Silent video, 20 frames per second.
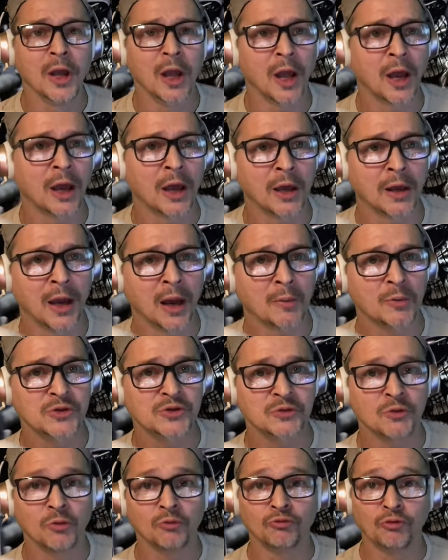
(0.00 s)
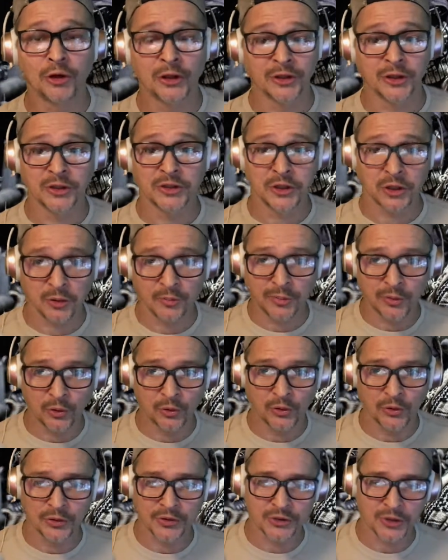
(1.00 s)
And I was really into
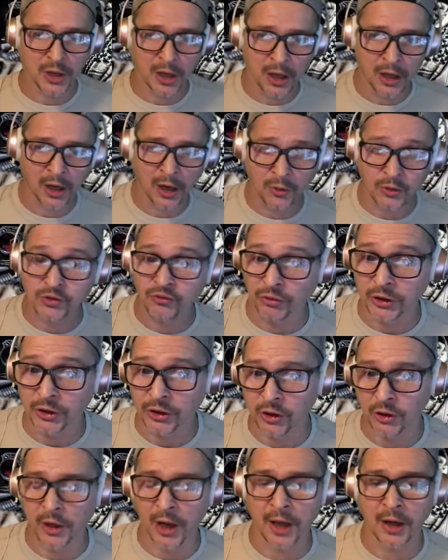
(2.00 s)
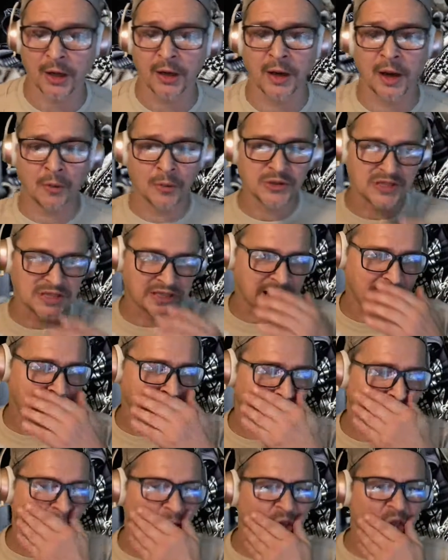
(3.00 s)
computers and I was really good at it. And I was
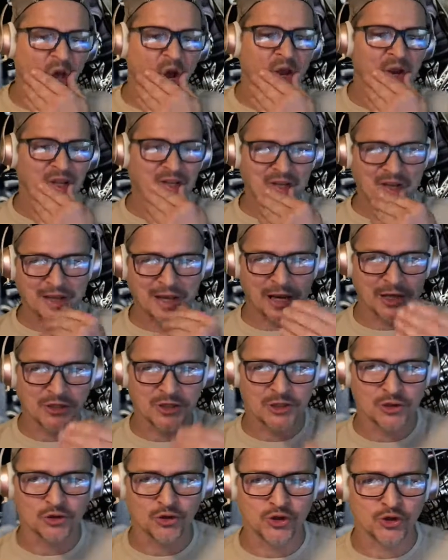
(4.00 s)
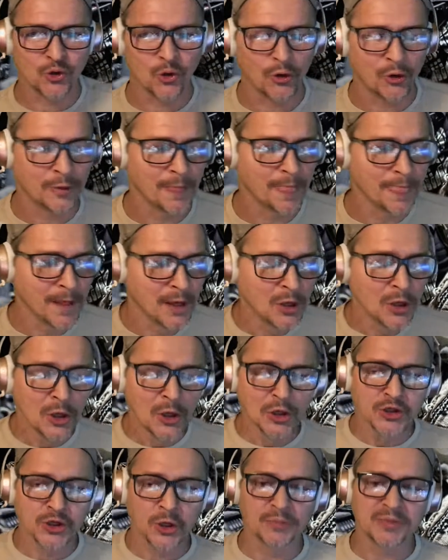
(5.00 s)
standing online. I'll tell you guys this little story.
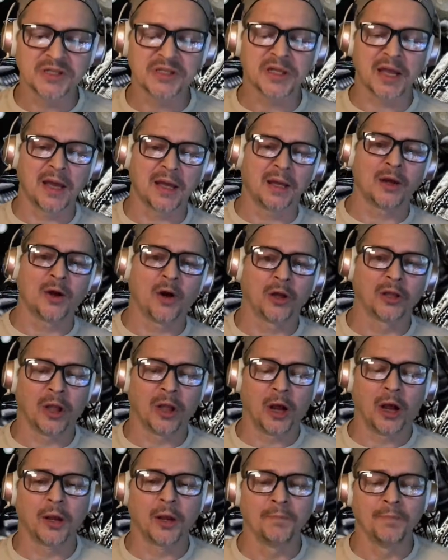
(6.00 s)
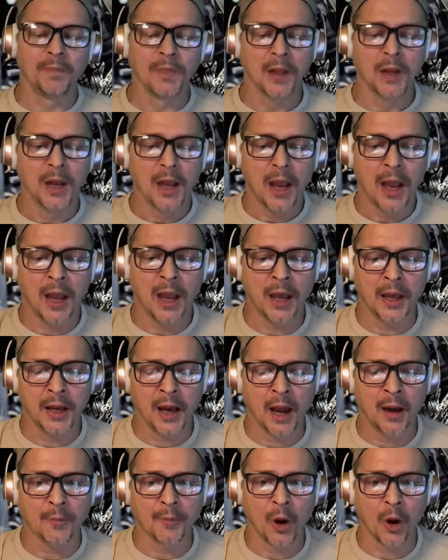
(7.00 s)
So I'm standing online and
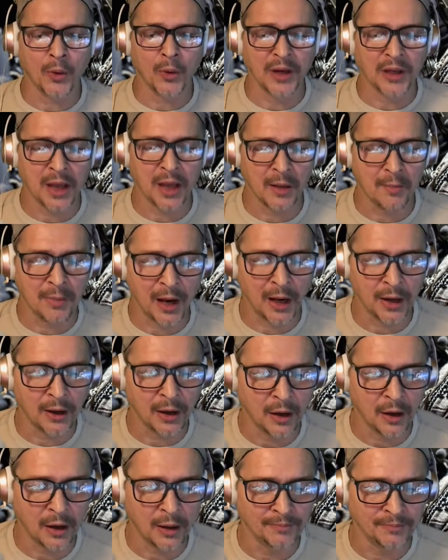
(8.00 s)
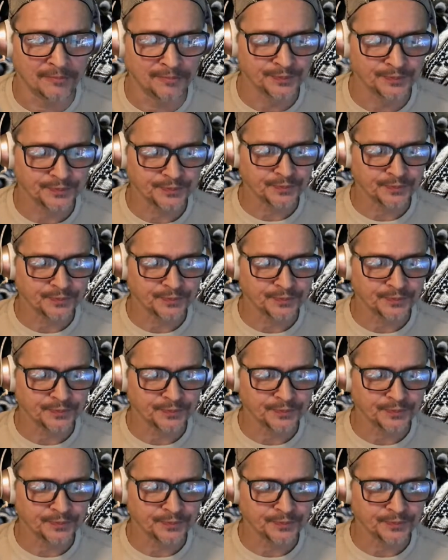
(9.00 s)
I'm going to get my, um,